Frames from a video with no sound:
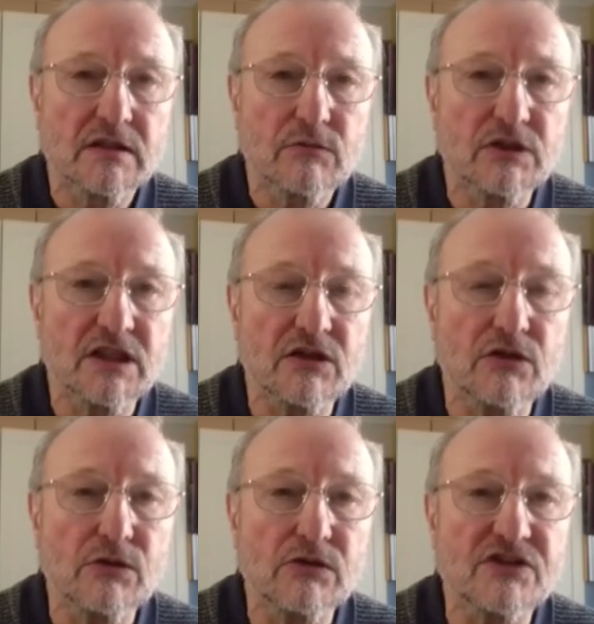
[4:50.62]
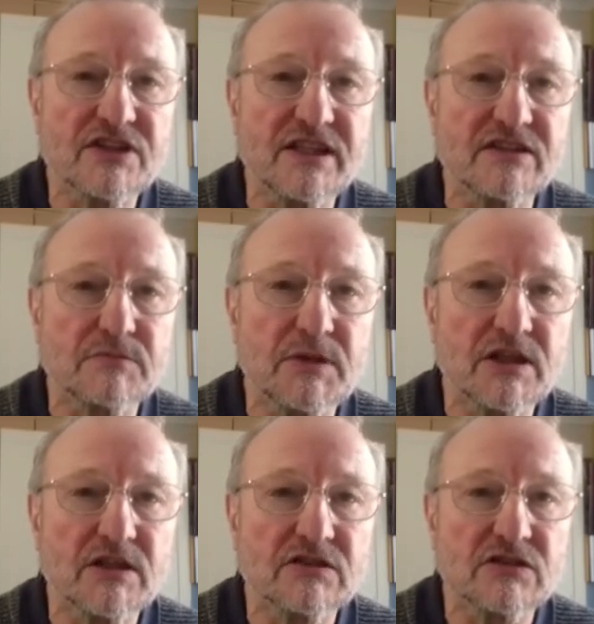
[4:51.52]
what it calls the
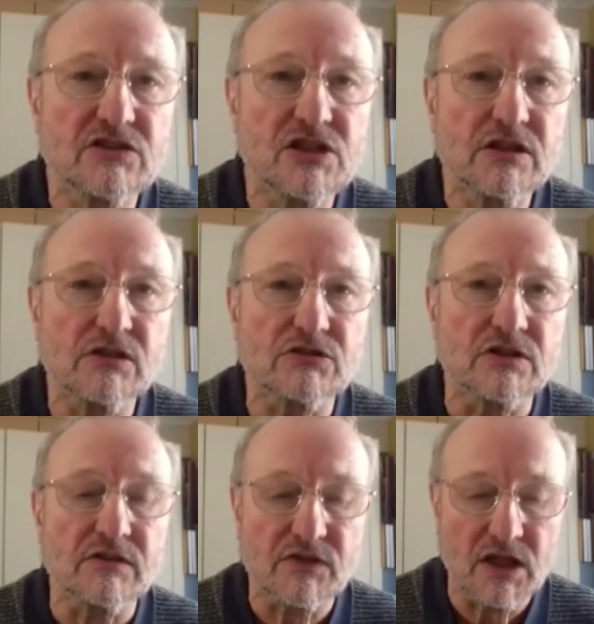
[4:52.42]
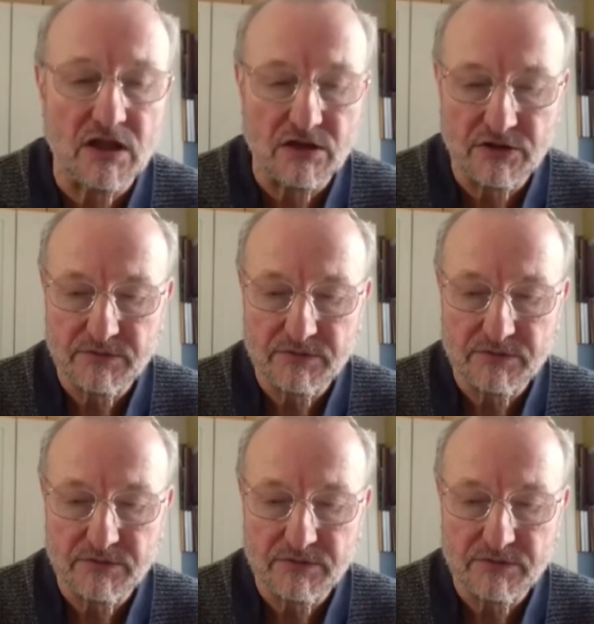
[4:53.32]
dispersed children of God.